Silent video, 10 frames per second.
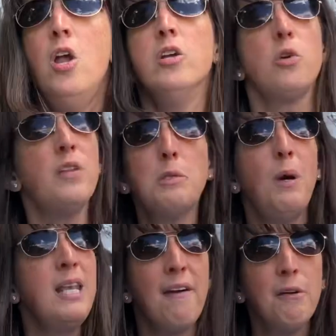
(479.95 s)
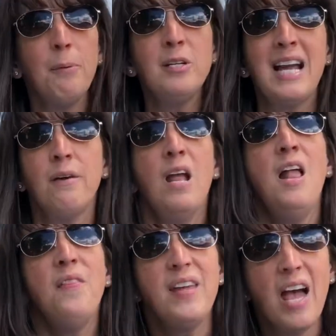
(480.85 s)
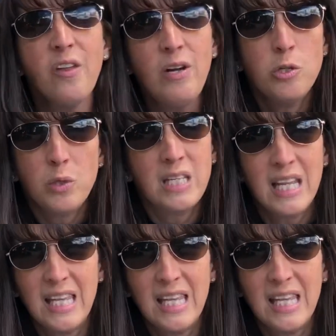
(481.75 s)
So this one never burned down. The other interesting